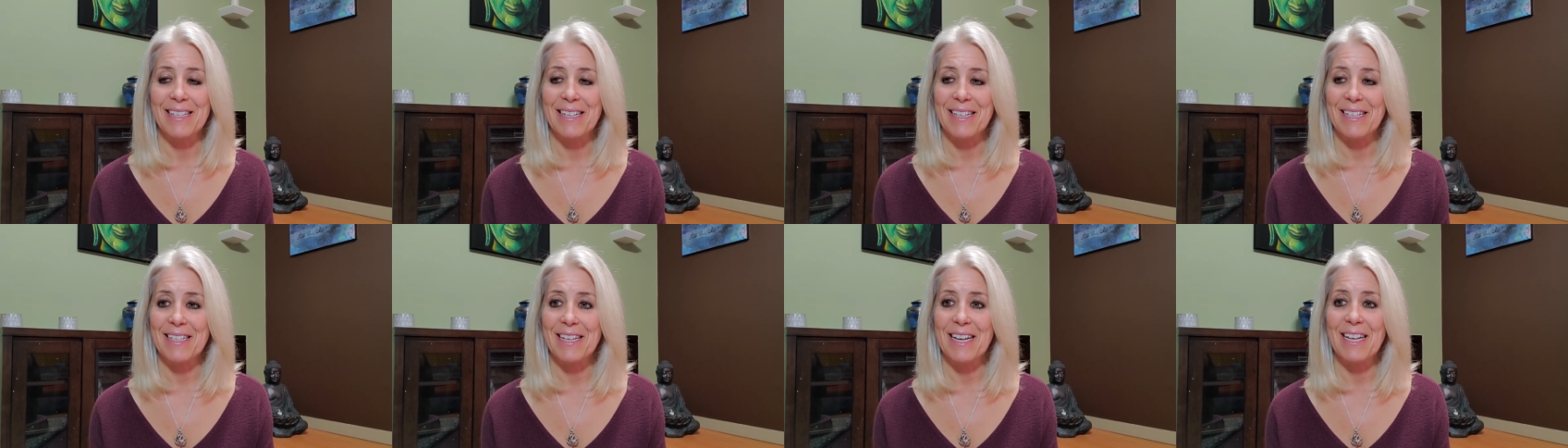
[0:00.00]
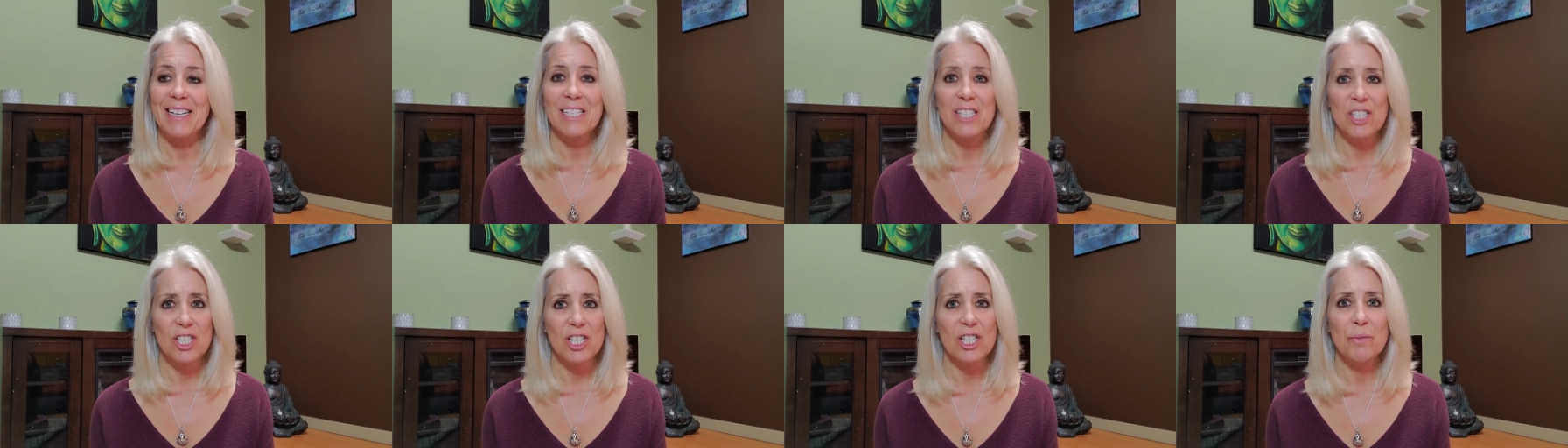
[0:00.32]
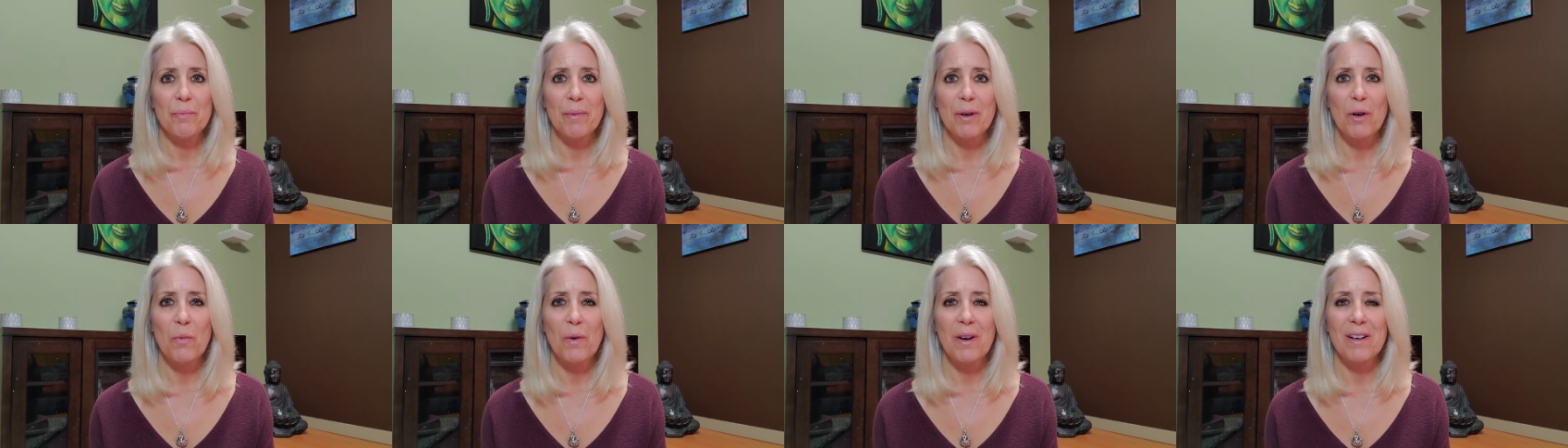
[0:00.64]
And it's
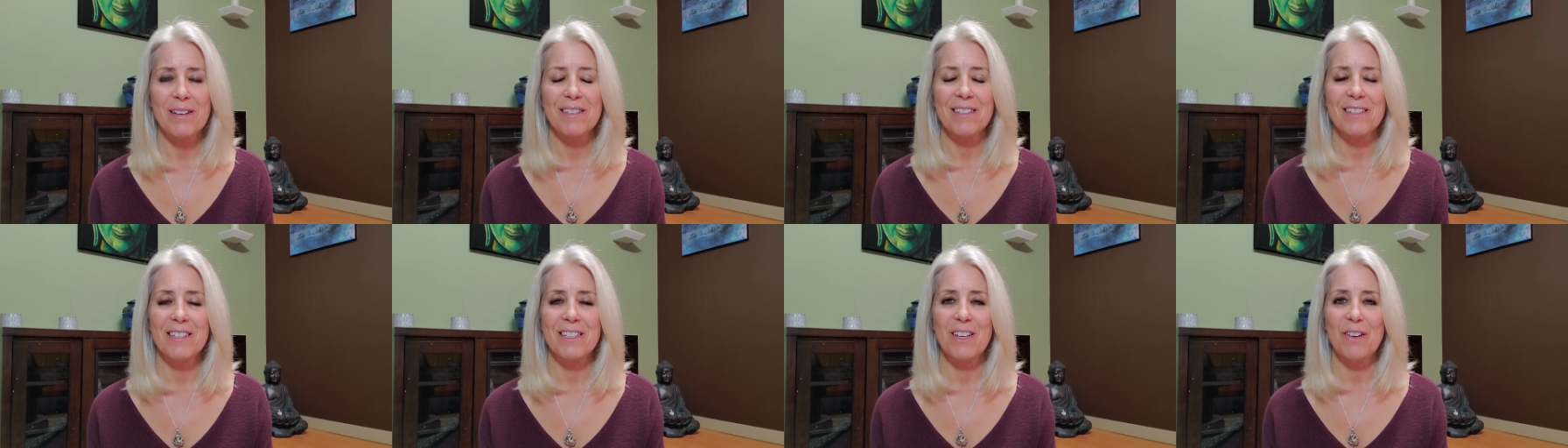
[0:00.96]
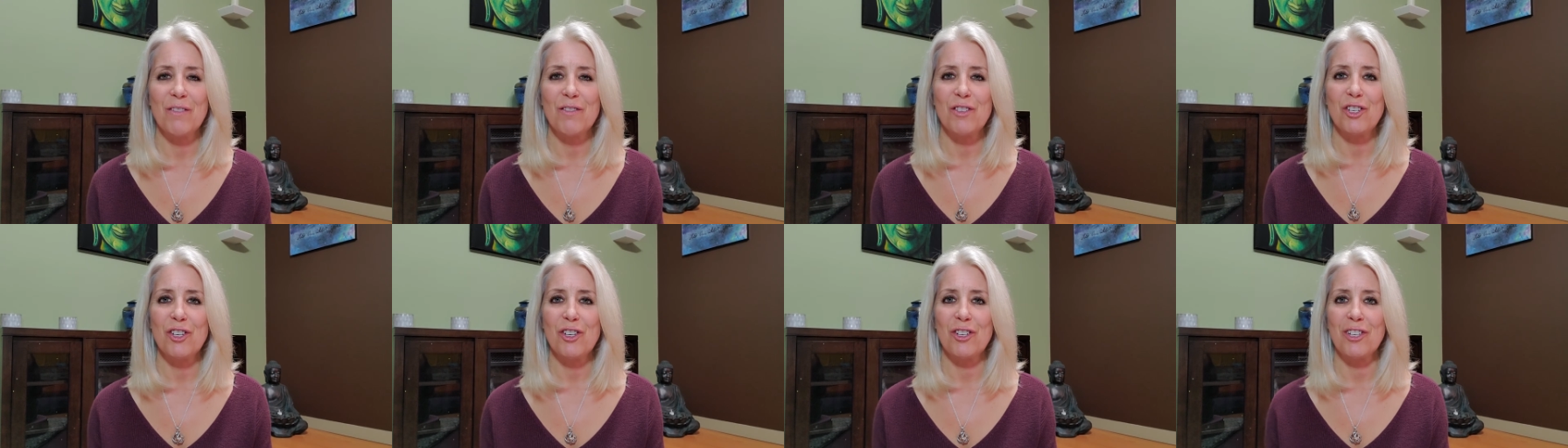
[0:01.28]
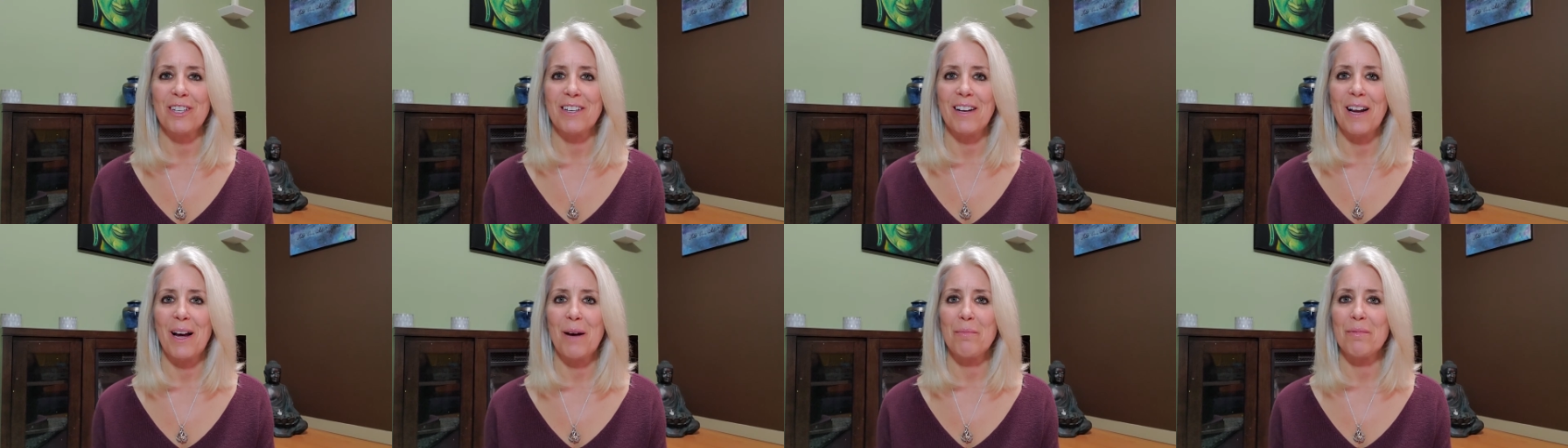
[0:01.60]
just been a while since I've shared
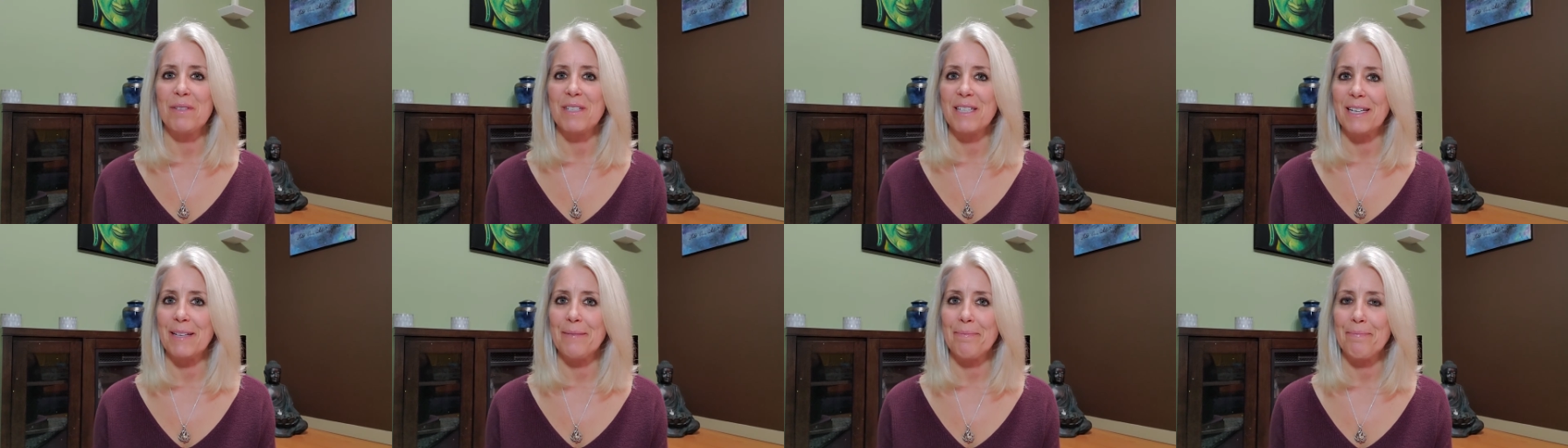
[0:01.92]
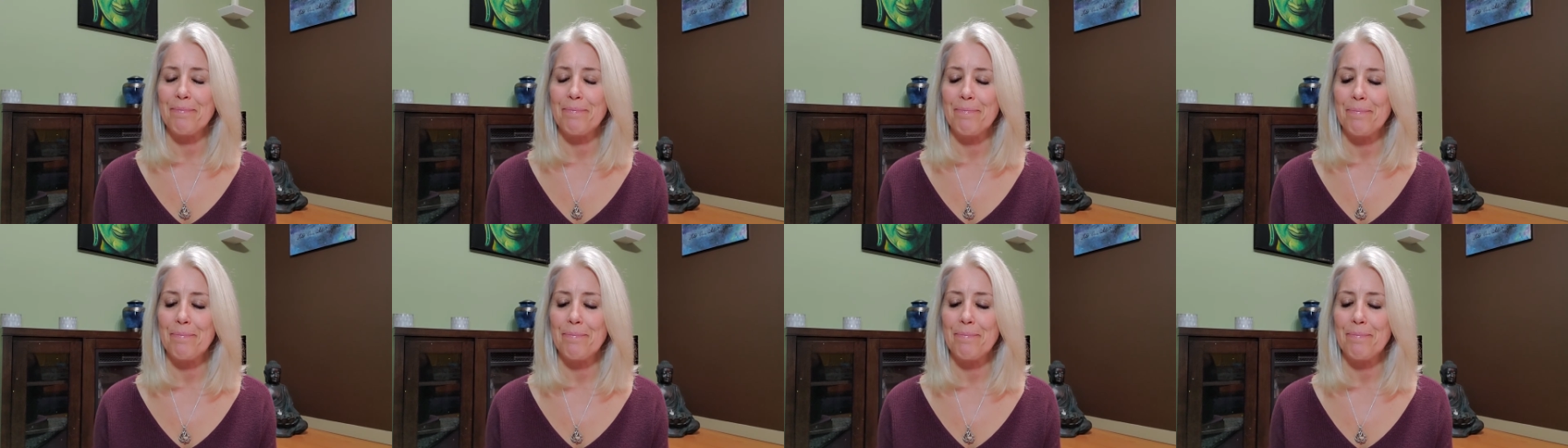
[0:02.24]
an update.